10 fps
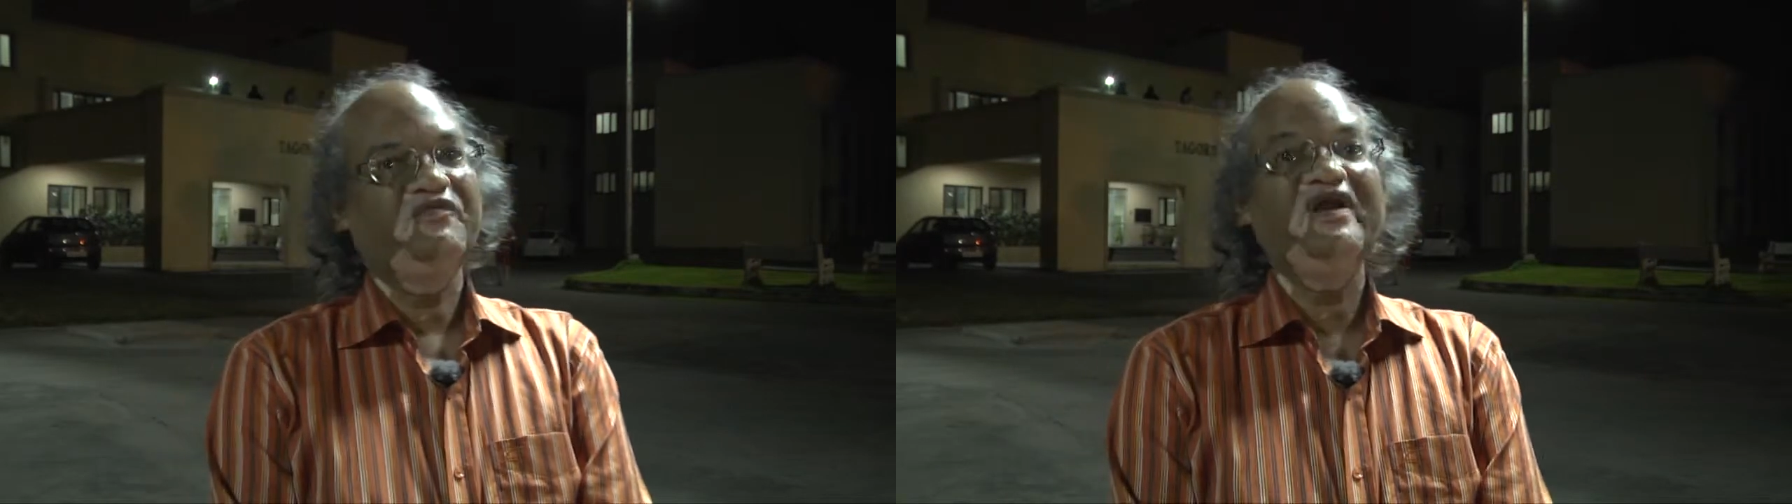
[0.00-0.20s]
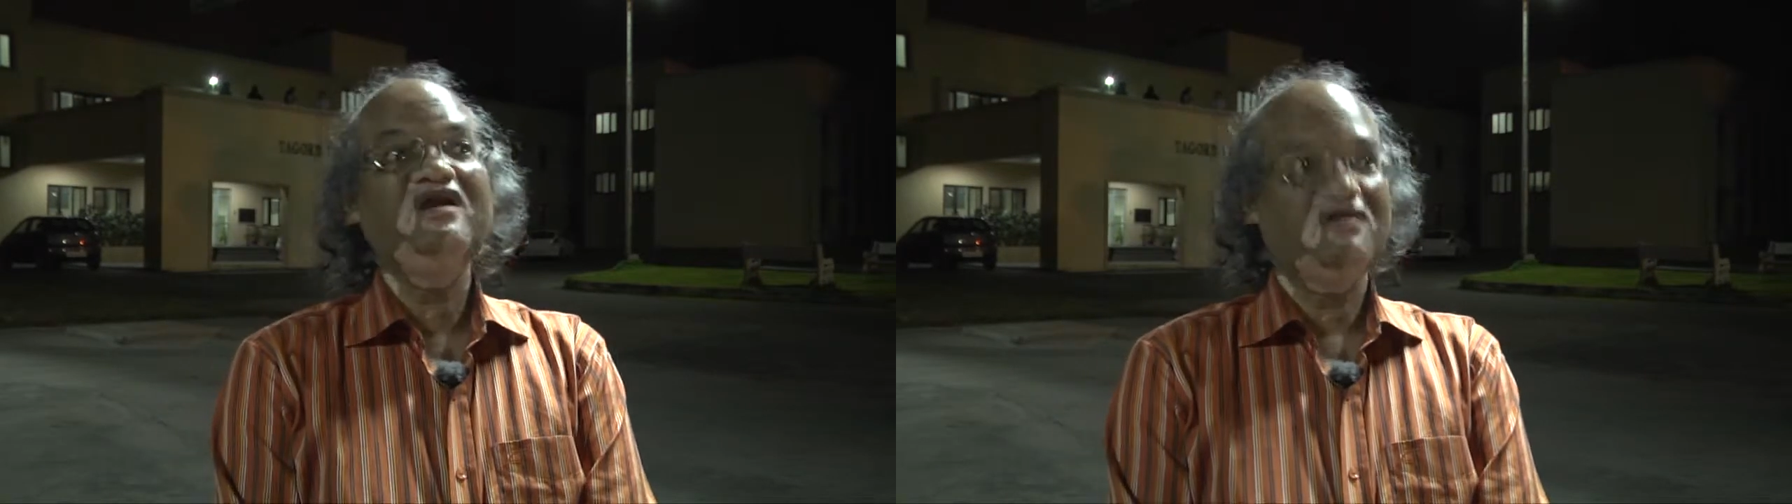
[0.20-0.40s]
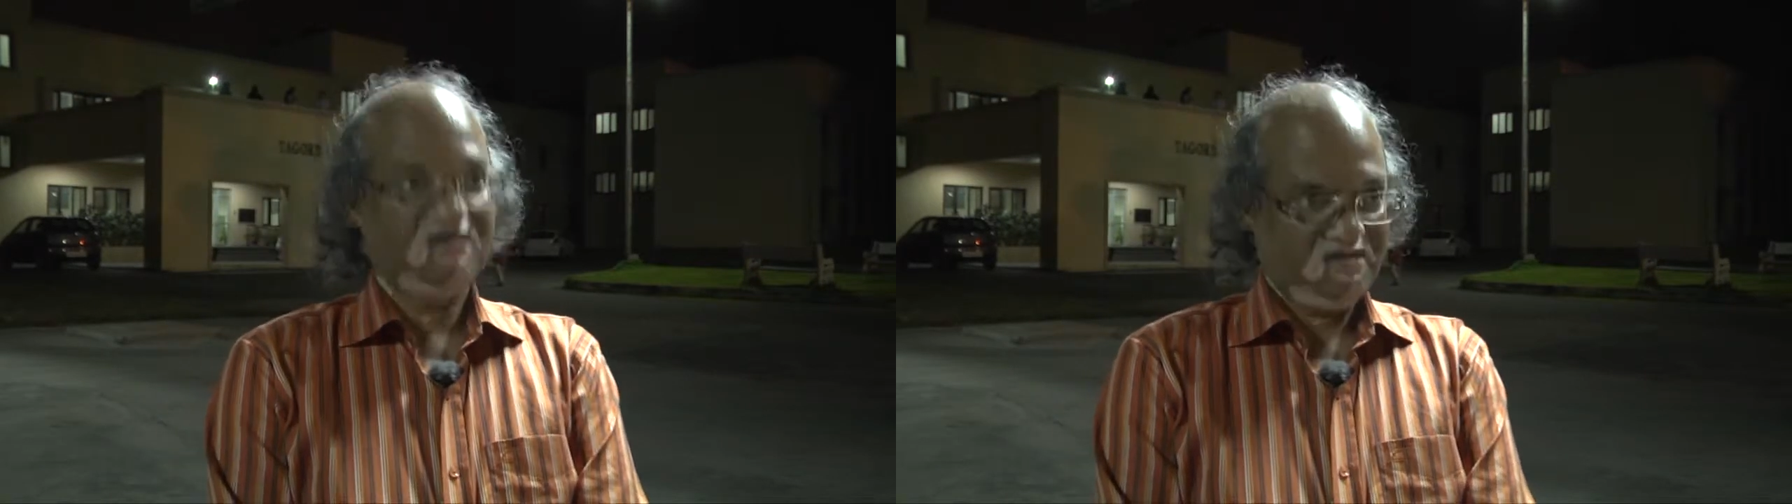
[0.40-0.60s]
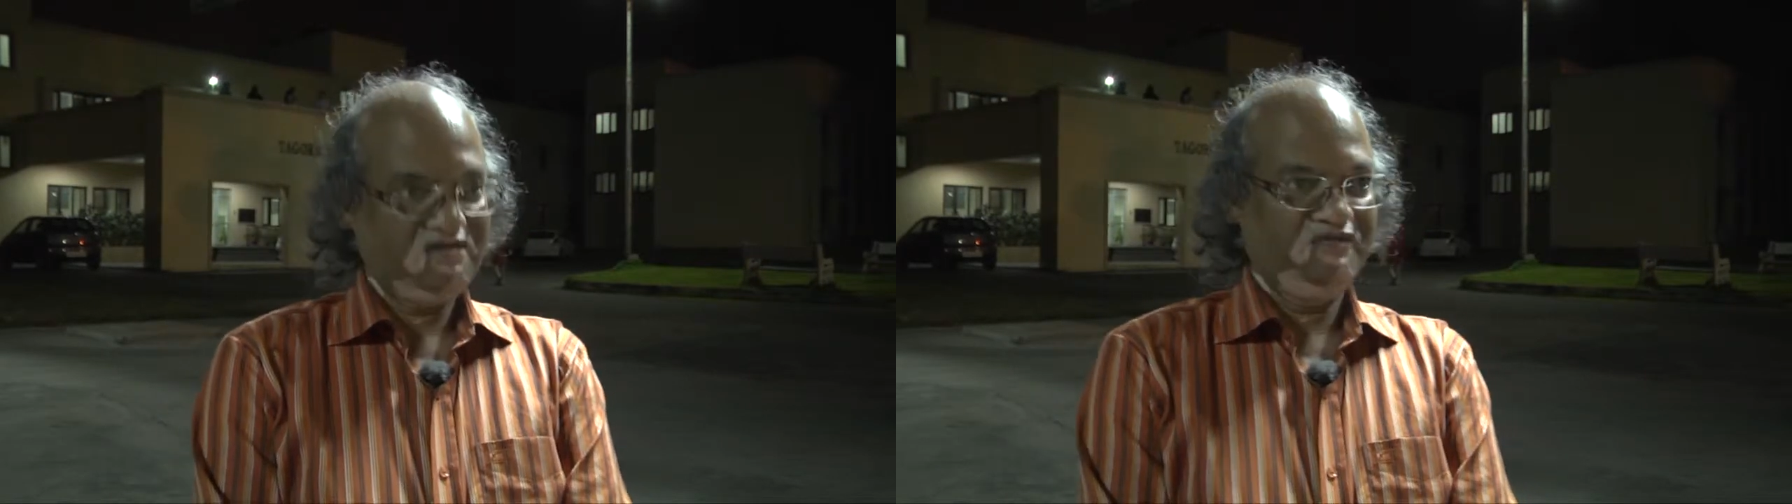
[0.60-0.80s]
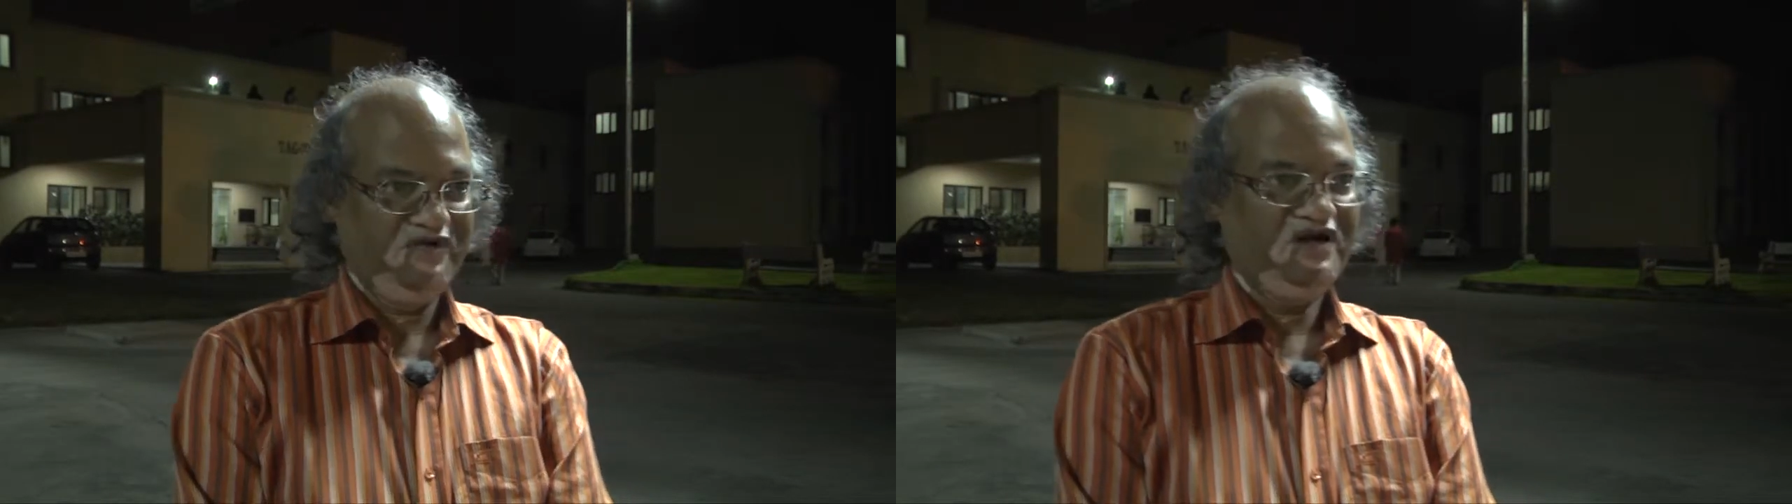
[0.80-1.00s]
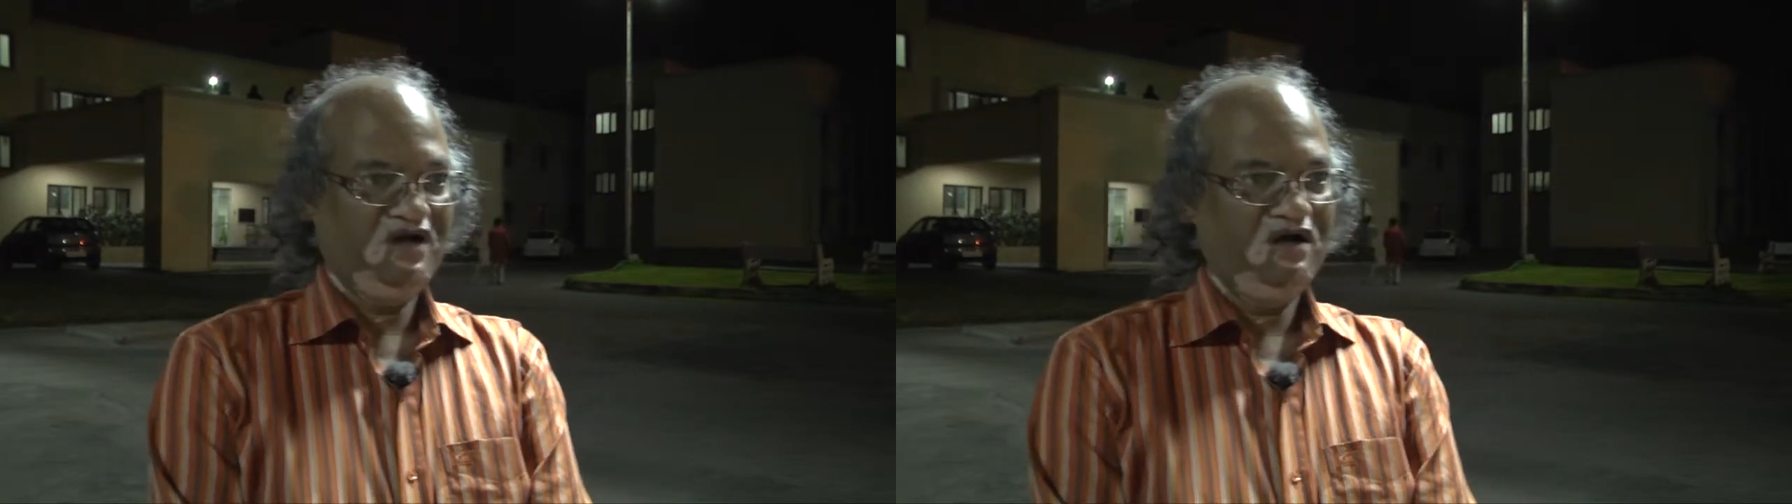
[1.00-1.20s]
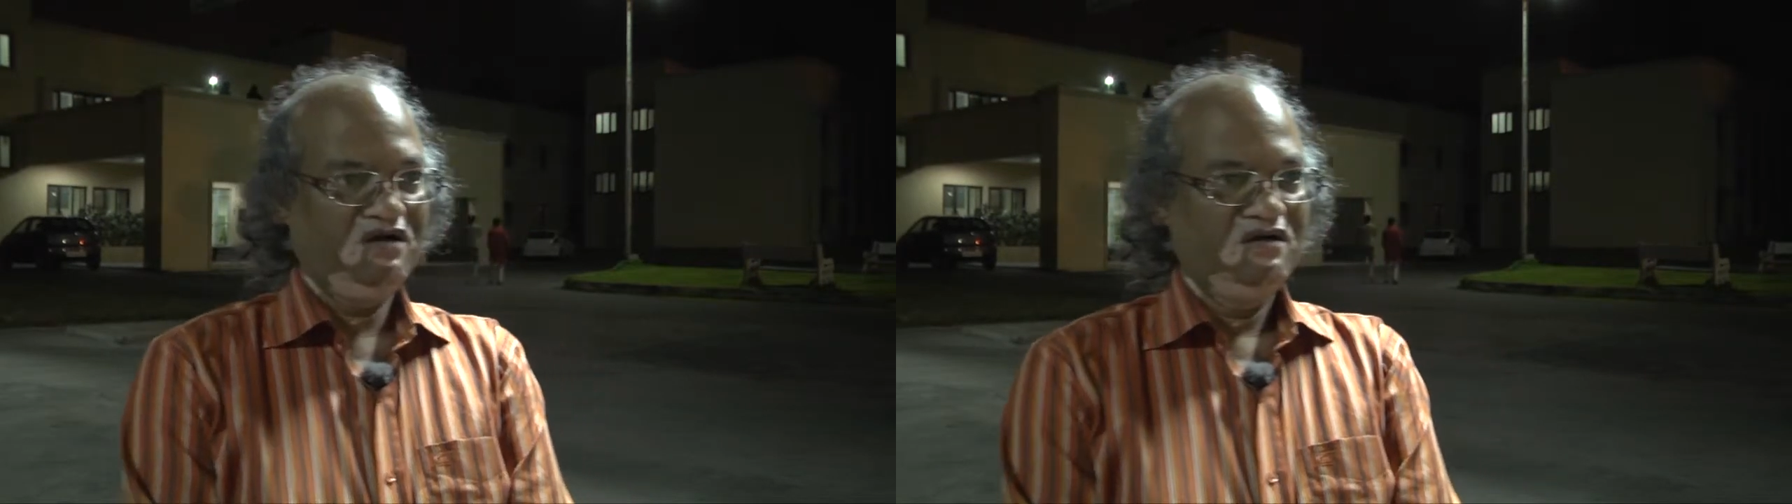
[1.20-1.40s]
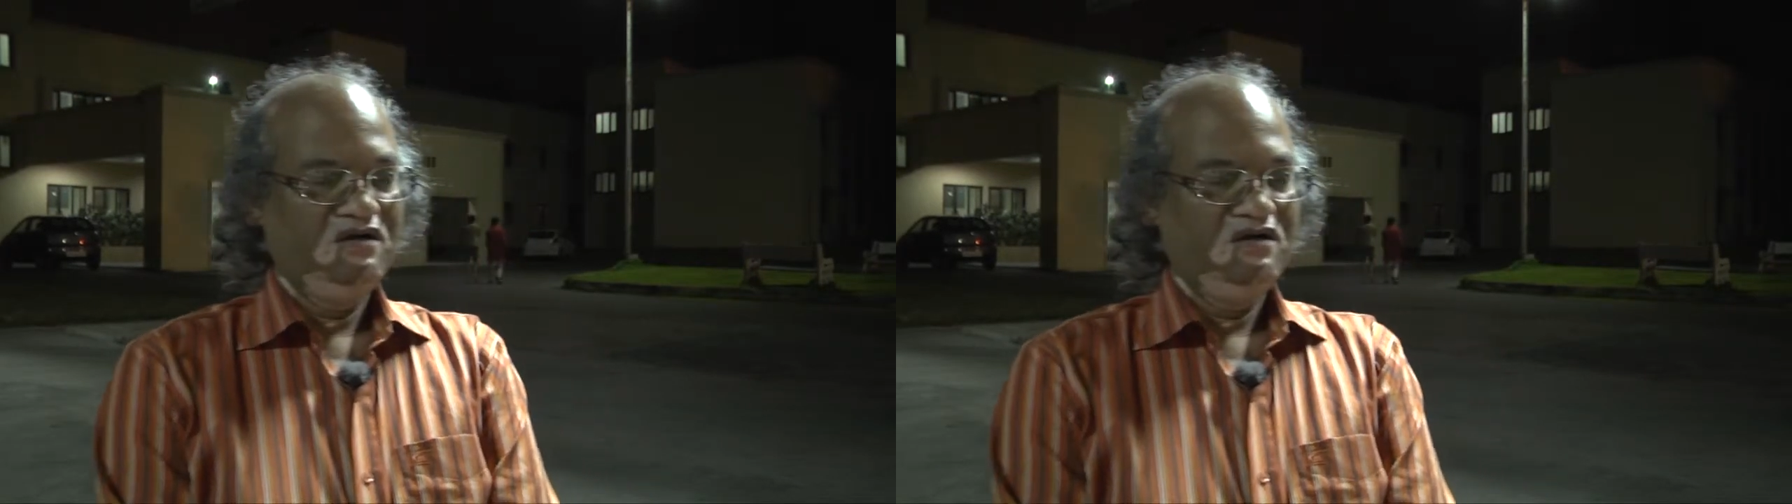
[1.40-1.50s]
print media,